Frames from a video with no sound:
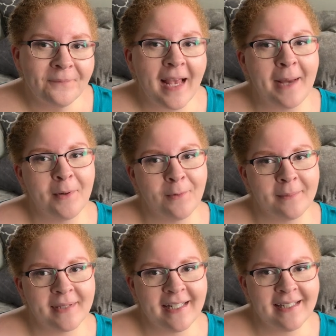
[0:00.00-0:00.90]
I'm a
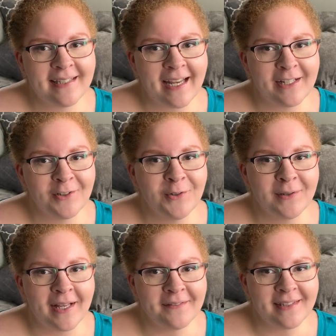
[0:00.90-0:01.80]
website designer who
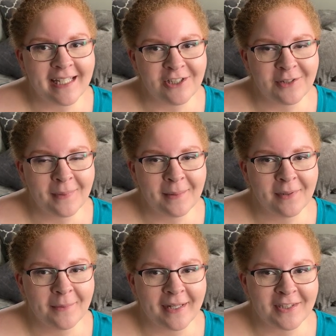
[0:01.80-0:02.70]
loves teaching
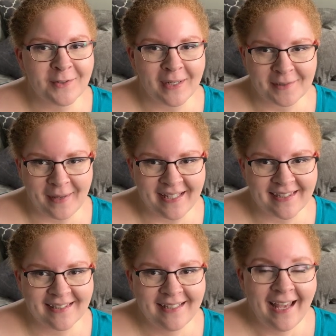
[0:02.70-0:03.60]
people about
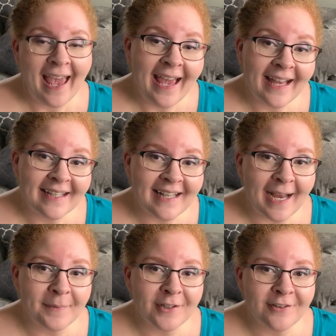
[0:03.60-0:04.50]
Squarespace, and
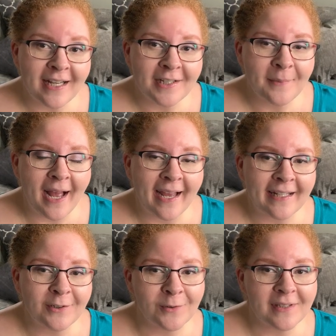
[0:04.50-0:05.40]
I'm the creator
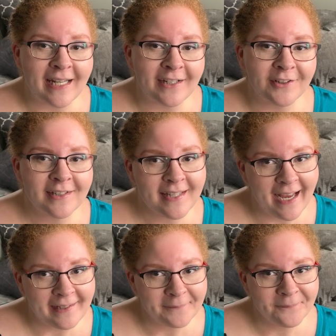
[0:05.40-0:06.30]
behind Gold Standard
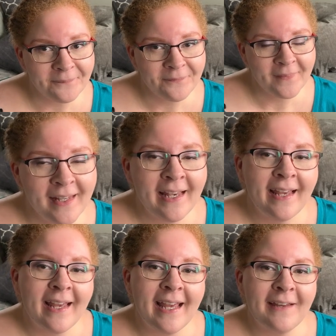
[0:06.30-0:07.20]
Design.
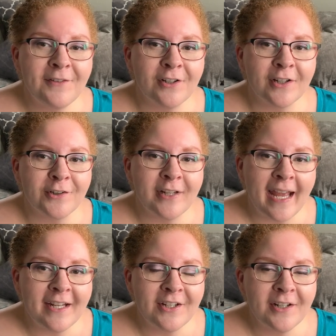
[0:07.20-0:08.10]
If you're a
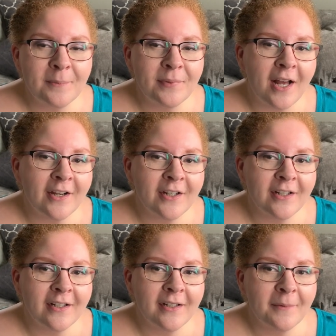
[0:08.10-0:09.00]
creator,
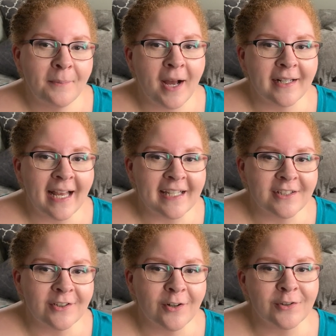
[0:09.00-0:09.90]
blogger,
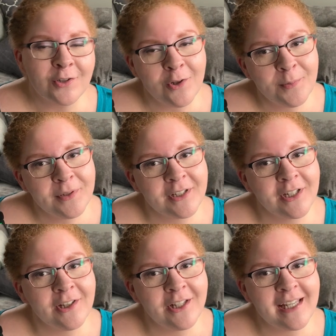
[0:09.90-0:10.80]
podcaster, or
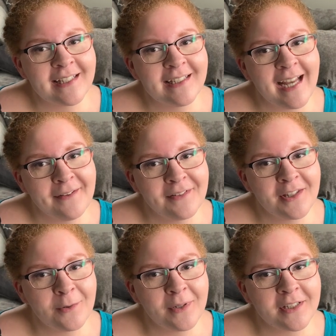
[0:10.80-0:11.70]
solopreneur looking to dive
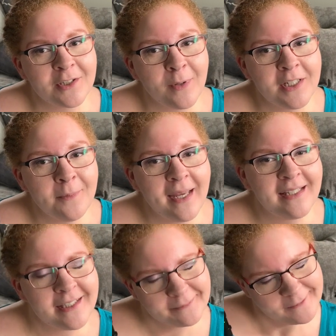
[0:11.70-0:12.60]
into the world of
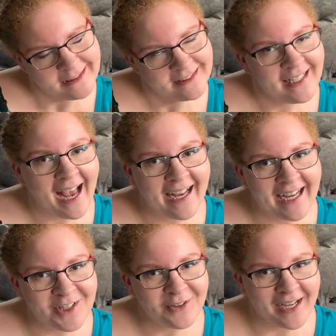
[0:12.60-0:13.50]
Squarespace, I
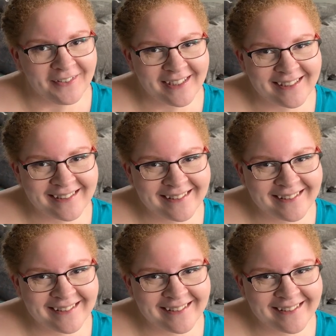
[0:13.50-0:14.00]
got you covered.